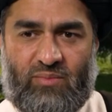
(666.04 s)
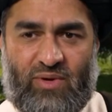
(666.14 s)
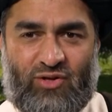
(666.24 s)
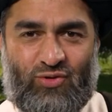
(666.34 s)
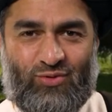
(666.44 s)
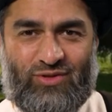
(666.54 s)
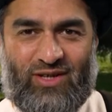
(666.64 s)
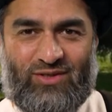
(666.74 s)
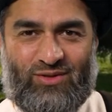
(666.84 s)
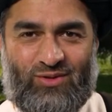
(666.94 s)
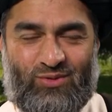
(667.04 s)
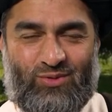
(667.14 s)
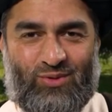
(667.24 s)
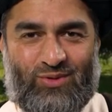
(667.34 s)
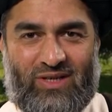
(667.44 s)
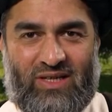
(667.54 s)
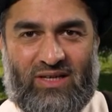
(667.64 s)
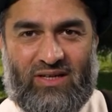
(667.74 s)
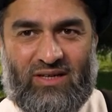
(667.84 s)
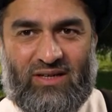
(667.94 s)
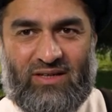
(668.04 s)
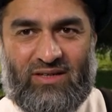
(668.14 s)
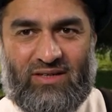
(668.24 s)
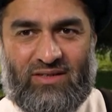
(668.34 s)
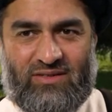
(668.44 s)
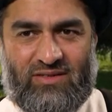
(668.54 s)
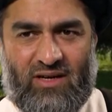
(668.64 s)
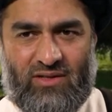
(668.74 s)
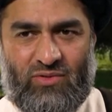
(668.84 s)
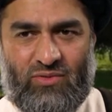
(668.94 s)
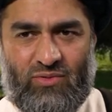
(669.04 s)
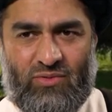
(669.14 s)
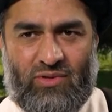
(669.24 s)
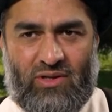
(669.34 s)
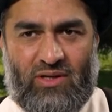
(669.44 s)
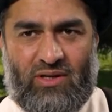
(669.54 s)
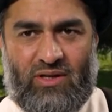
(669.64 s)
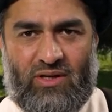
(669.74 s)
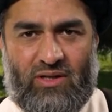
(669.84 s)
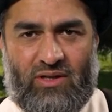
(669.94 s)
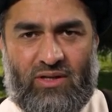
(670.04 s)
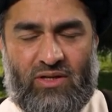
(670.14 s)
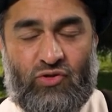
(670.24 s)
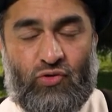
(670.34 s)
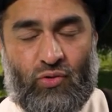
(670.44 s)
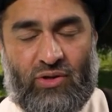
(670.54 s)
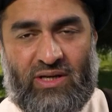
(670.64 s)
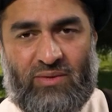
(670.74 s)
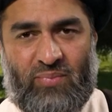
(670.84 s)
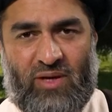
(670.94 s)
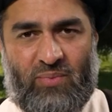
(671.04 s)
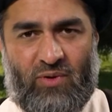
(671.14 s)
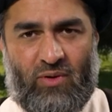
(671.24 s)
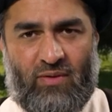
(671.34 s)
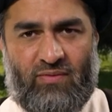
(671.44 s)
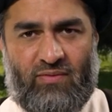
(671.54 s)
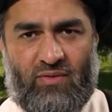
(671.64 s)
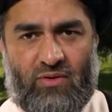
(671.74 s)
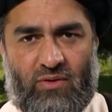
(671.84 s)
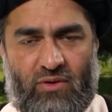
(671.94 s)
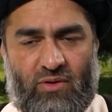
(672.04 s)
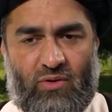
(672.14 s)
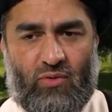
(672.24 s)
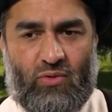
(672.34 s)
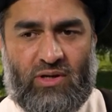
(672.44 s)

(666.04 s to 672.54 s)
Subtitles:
Make sure that you don't start to enjoin people of low